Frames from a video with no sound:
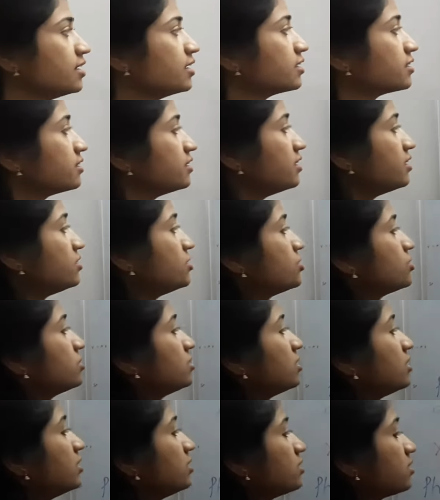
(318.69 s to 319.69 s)
This
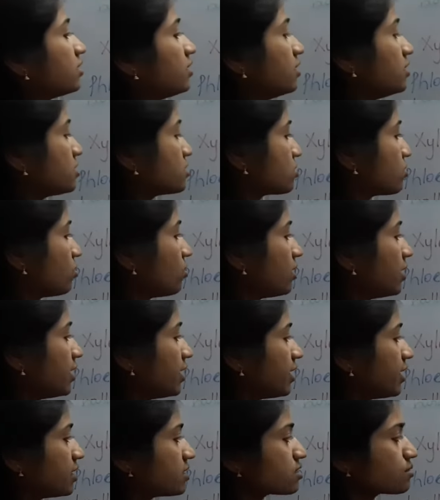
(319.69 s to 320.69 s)
sheath is called
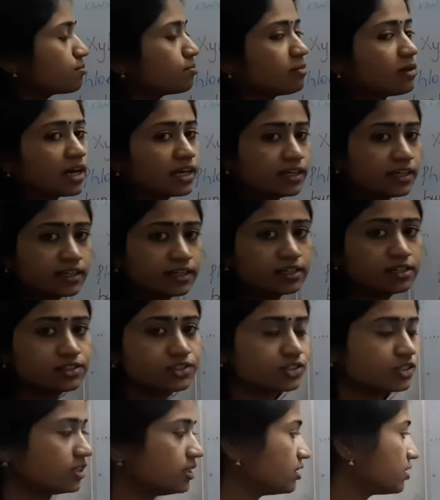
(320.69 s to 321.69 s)
as bundle
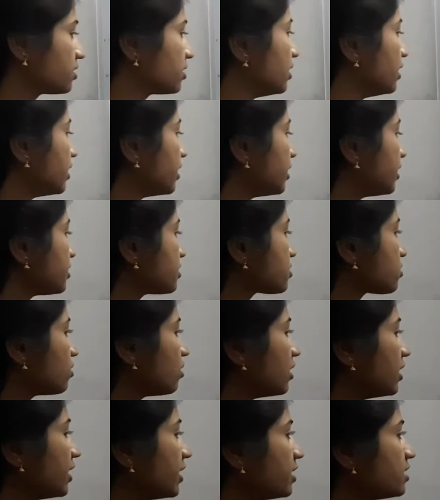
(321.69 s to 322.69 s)
sheath. It is
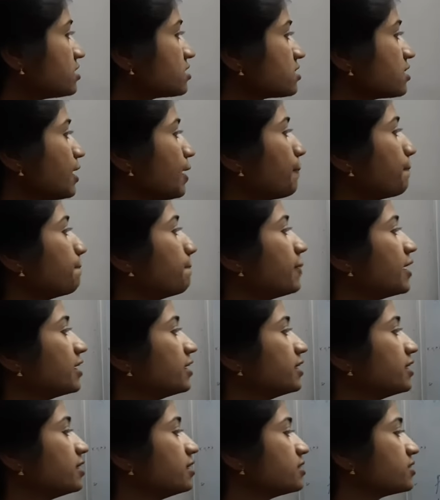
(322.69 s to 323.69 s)
called as
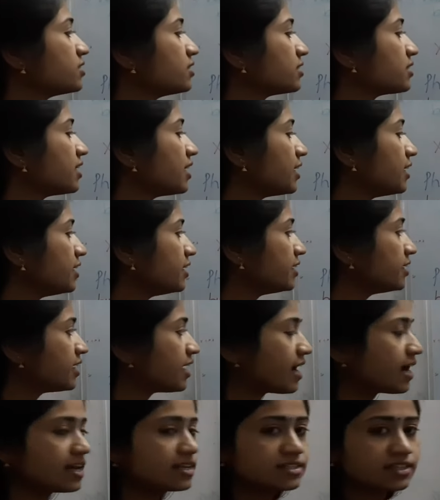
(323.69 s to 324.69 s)
bundle sheath, and it
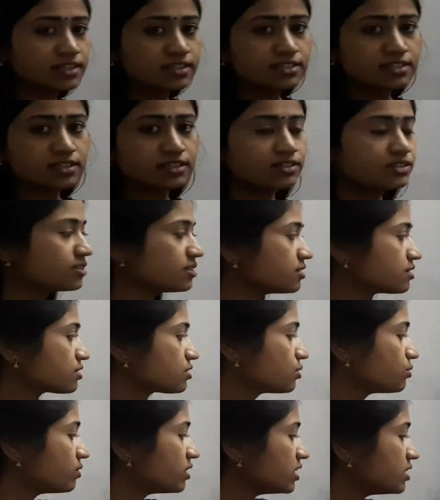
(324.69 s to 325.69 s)
has extensions
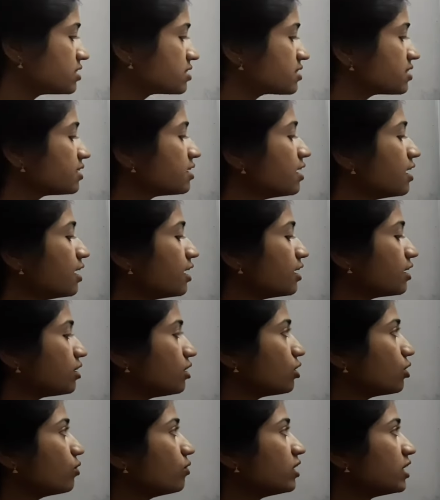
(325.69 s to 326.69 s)
towards the
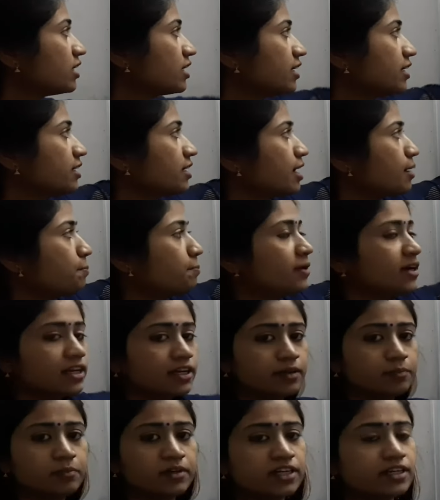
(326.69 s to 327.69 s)
lower and upper
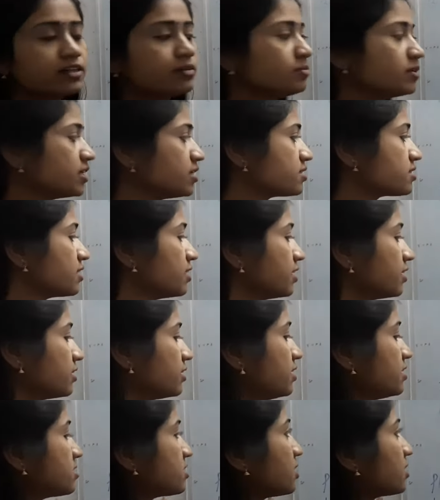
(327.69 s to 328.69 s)
epidermis.
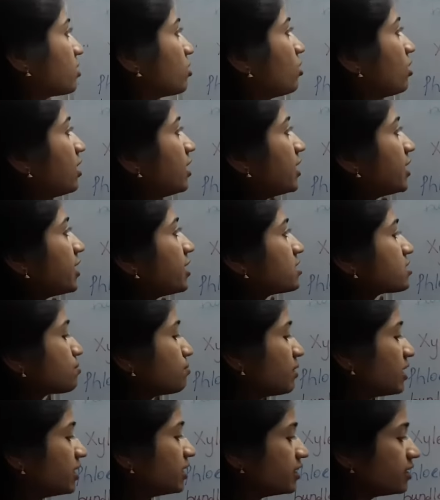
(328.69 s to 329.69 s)
These are called as
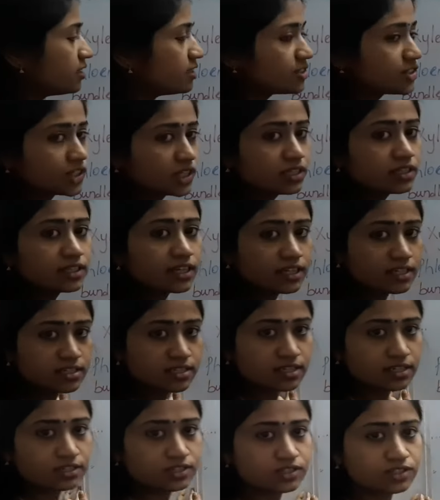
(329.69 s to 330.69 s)
bundle sheath
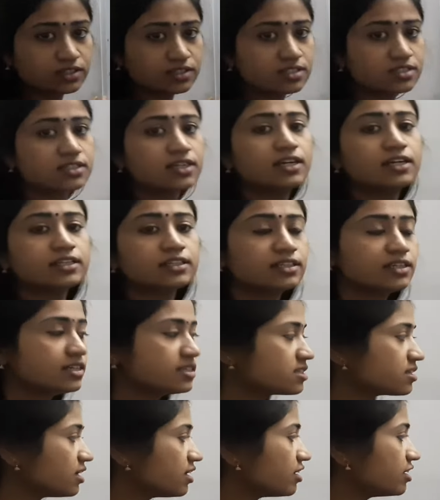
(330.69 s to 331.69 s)
extensions. These
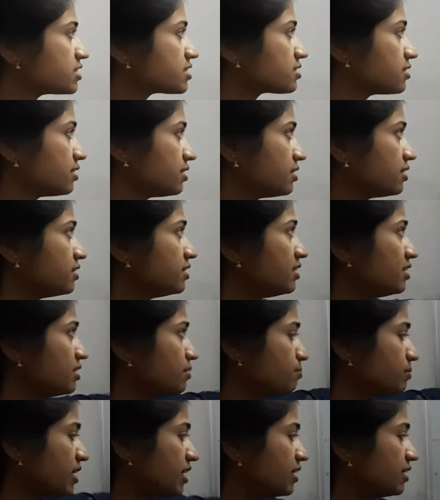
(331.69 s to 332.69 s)
are the
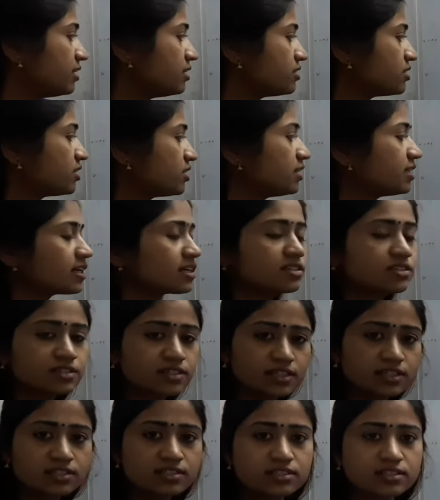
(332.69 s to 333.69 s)
bundle sheath
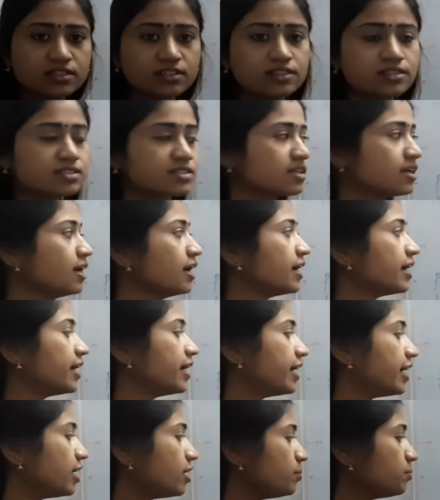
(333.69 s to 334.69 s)
extensions
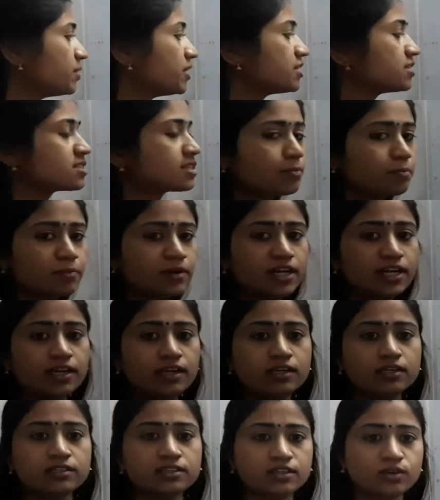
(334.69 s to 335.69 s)
help in
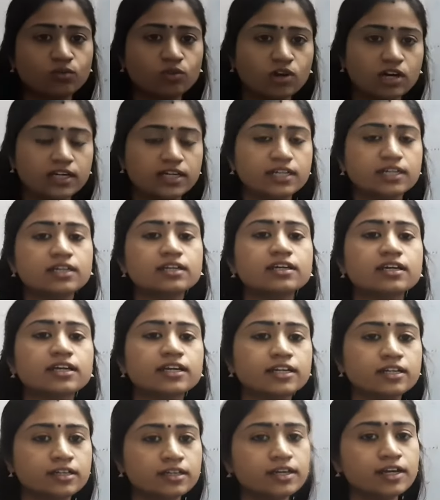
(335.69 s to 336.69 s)
supplying the water
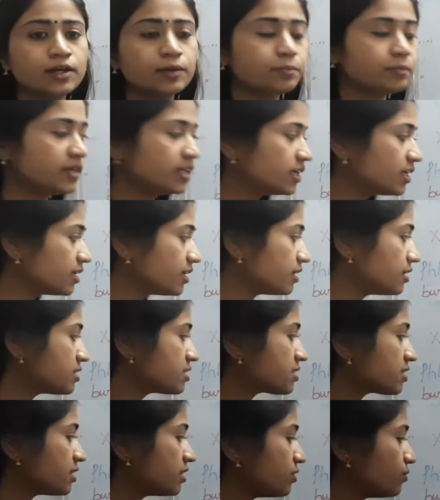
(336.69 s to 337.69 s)
and minerals
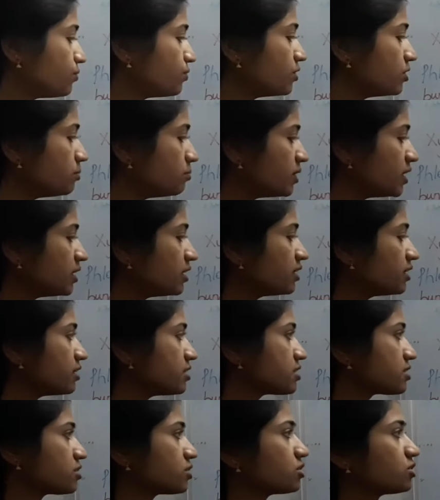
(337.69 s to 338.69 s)
and food
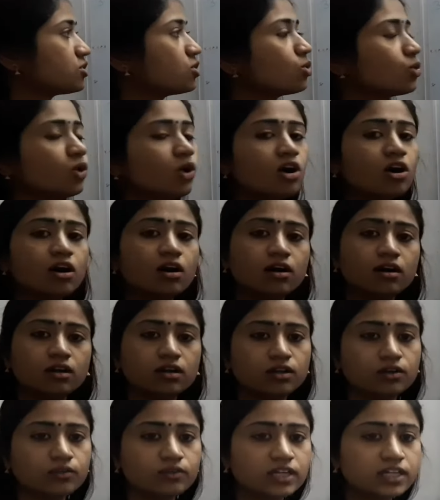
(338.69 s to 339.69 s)
materials to all
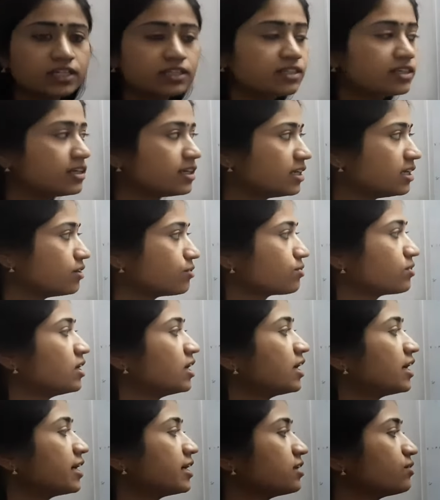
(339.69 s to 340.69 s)
over the leaf
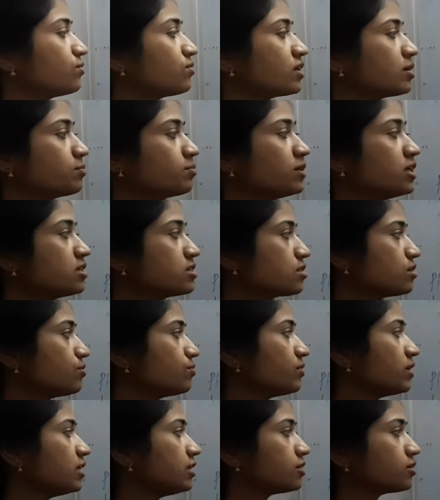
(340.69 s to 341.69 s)
and from
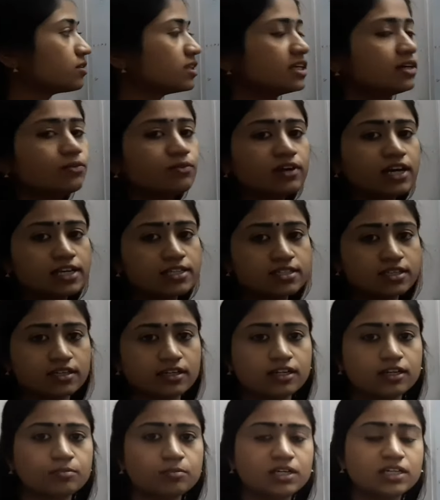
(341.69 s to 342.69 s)
mesophyll to the
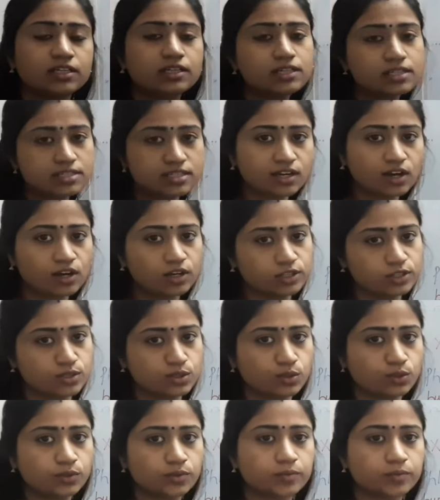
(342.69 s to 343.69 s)
vascular bundles also.
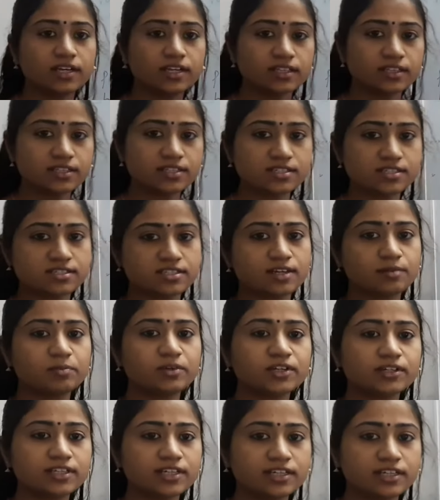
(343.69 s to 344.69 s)
This is about
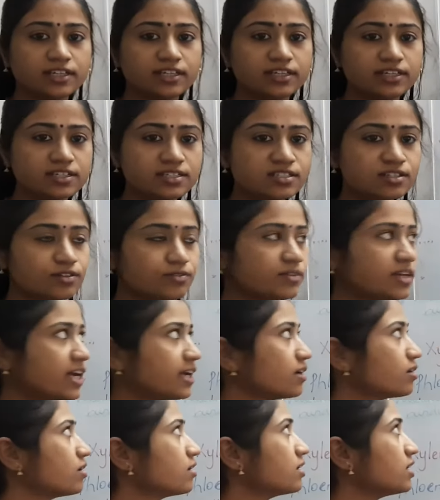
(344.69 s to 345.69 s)
the TS of
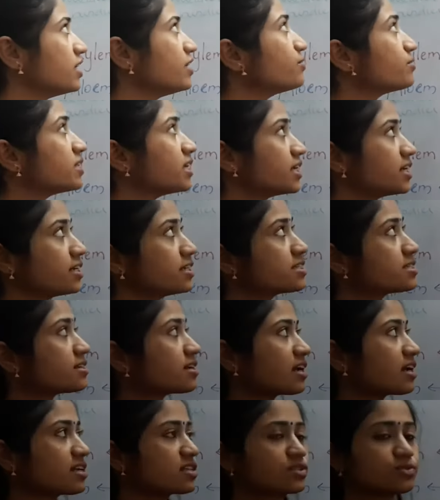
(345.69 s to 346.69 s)
dicot leaf, that is
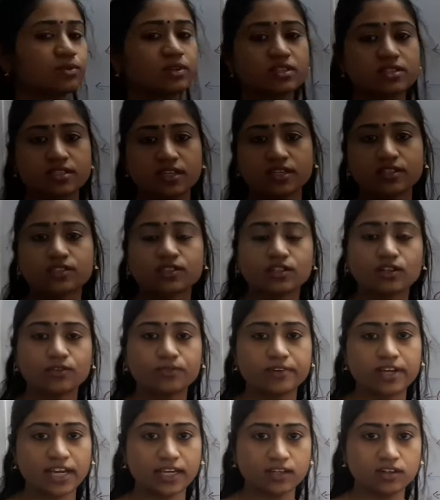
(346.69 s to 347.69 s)
transverse section of
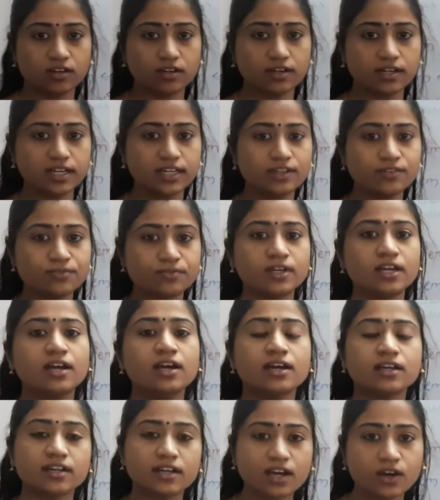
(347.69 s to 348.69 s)
dicot leaf.
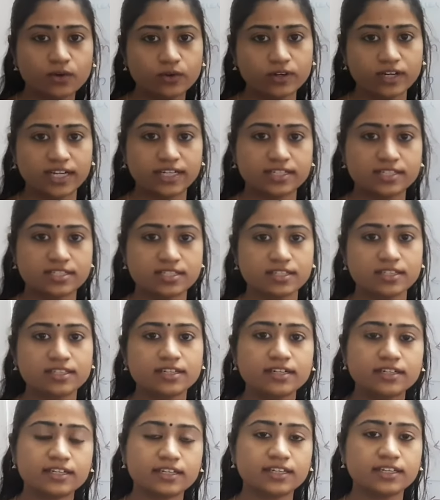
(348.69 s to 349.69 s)
Now let's see
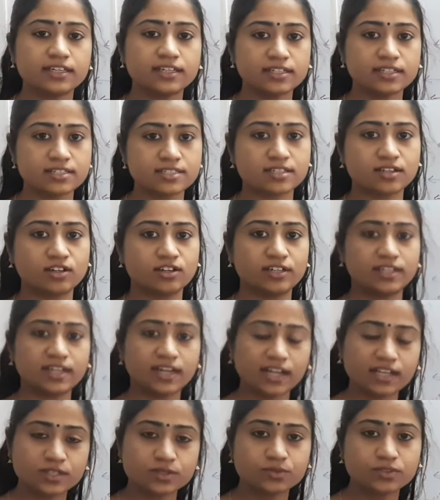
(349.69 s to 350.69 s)
the TS or
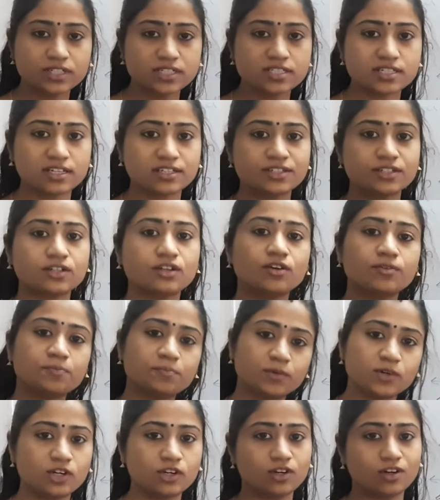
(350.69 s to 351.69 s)
transverse section of
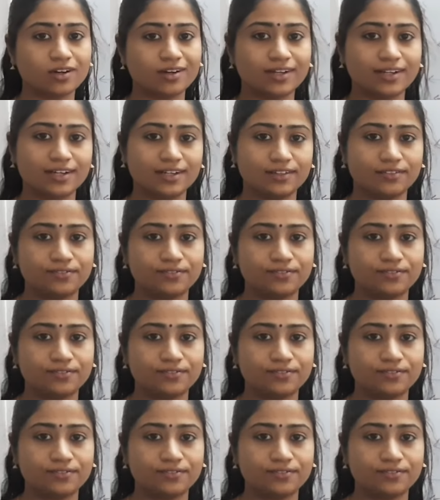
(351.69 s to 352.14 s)
monocot leaf.